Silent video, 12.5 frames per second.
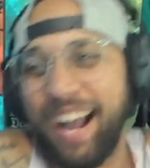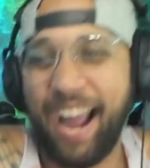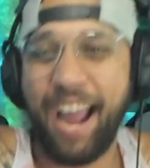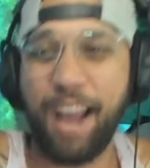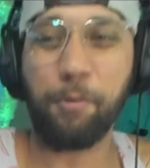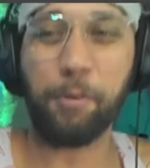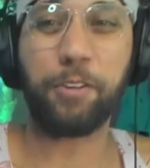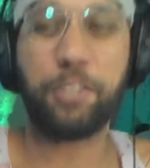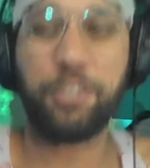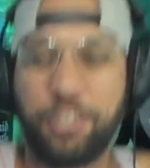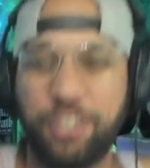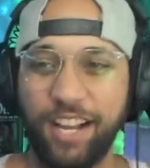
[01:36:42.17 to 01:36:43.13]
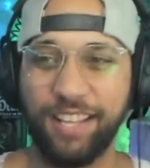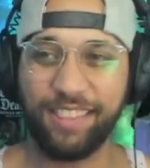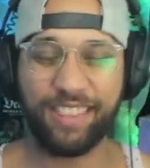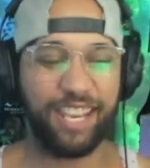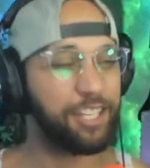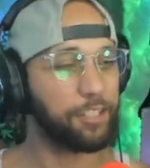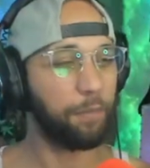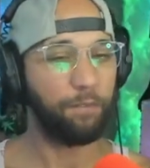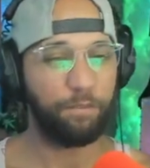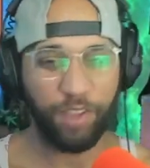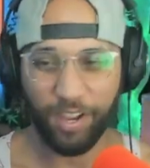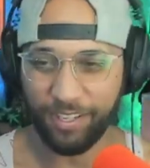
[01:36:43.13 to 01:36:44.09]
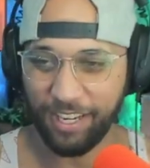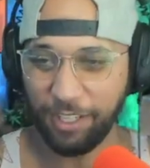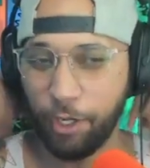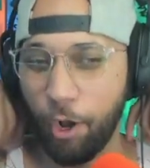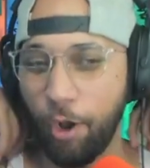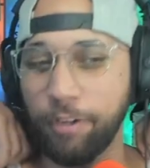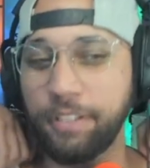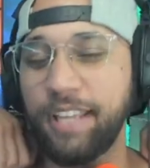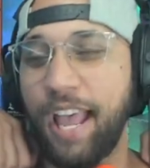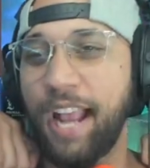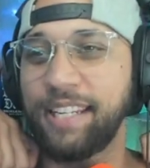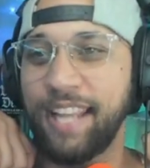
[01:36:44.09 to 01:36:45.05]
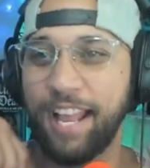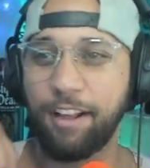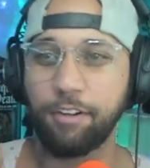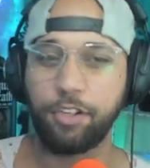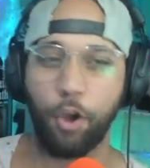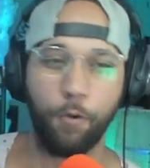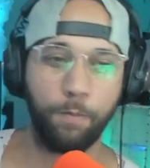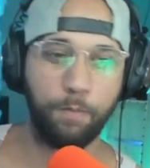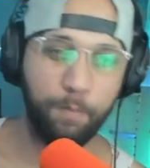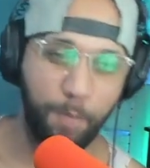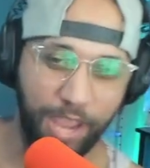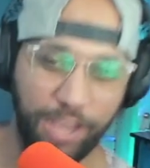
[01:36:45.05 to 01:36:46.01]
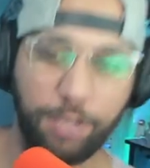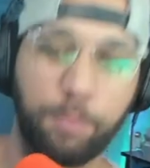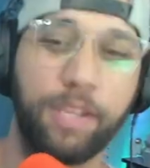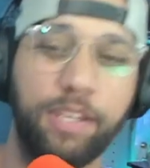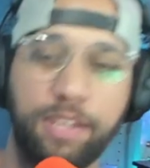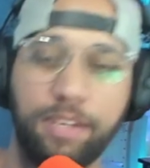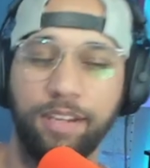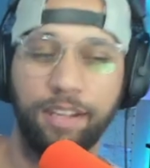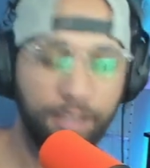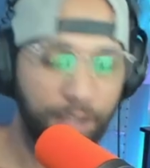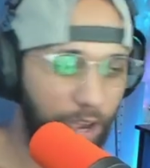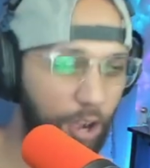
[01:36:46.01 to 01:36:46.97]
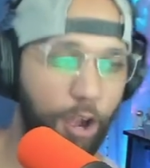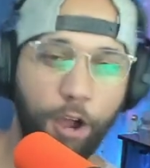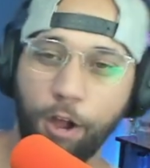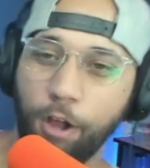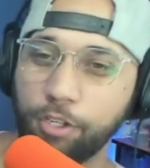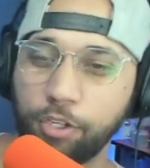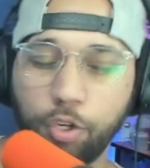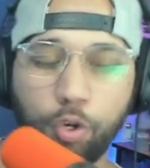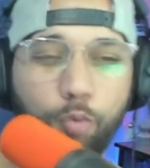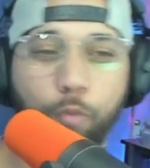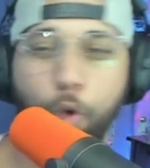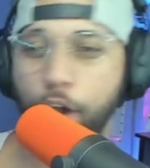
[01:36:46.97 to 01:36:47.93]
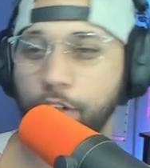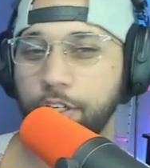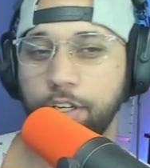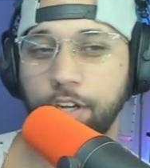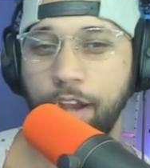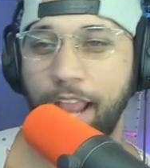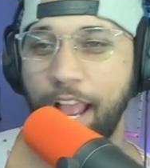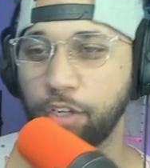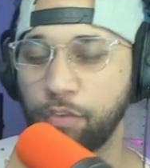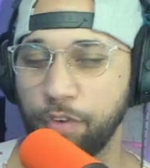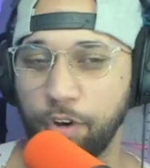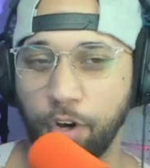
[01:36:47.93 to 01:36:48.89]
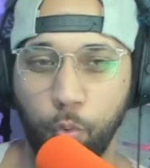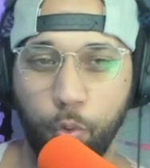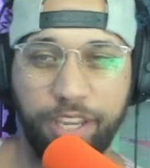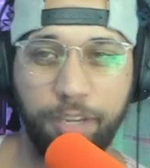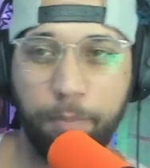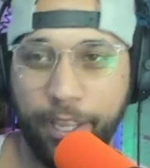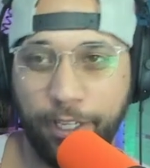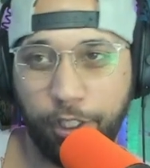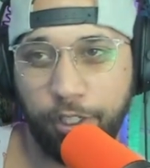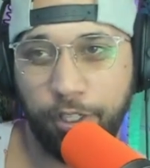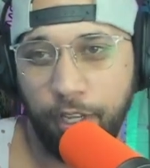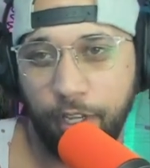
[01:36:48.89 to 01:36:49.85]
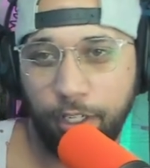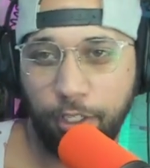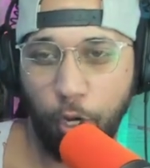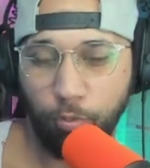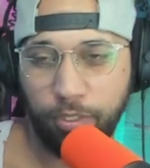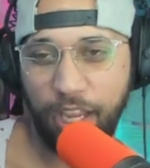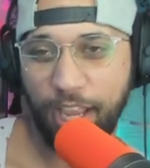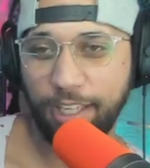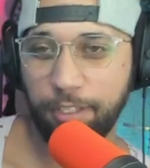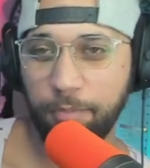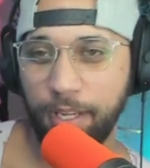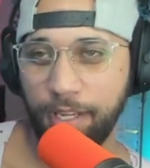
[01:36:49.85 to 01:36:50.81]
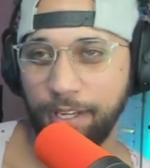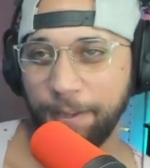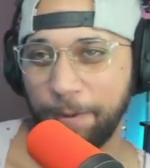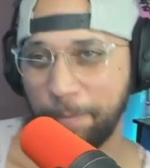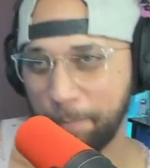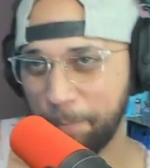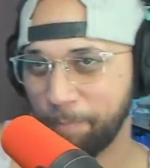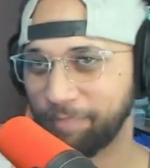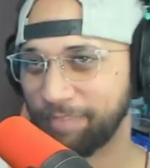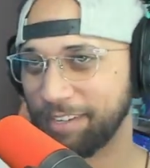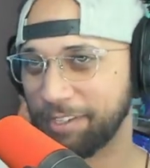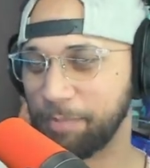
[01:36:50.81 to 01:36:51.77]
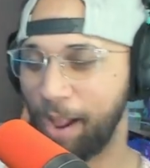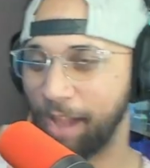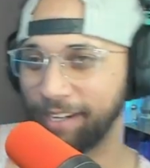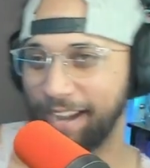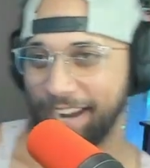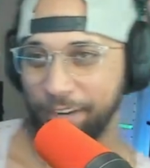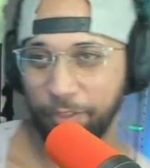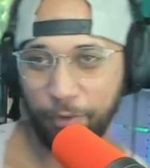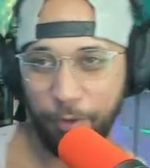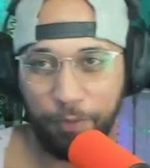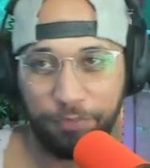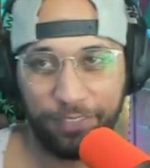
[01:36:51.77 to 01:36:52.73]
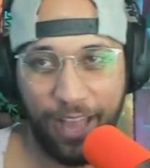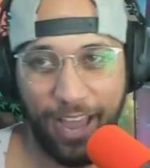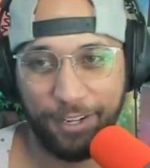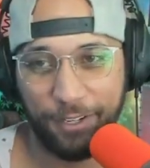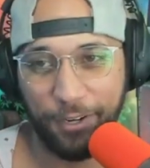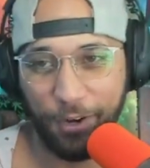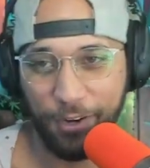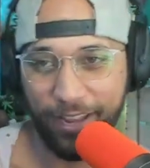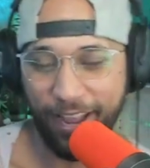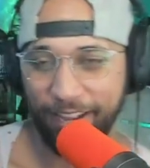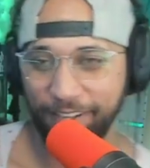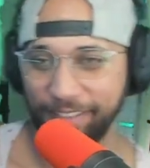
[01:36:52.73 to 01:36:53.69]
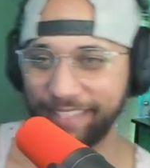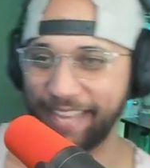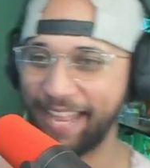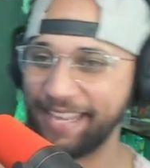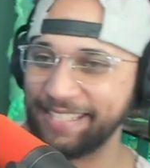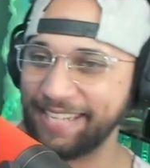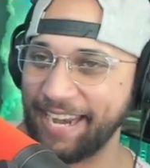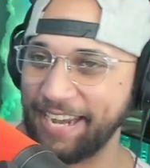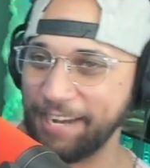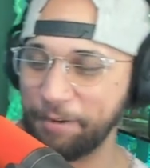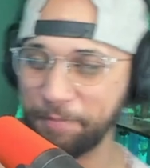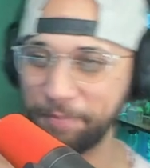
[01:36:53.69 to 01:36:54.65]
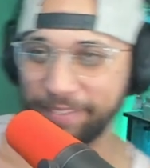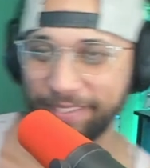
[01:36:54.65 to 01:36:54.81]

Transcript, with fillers: I will shut this fucking cul-de-sac down. Don't make me Oh, you'll walk to your house for a week, bitch. Don't test me. Smiley out here throwing the flagger card out. God damn.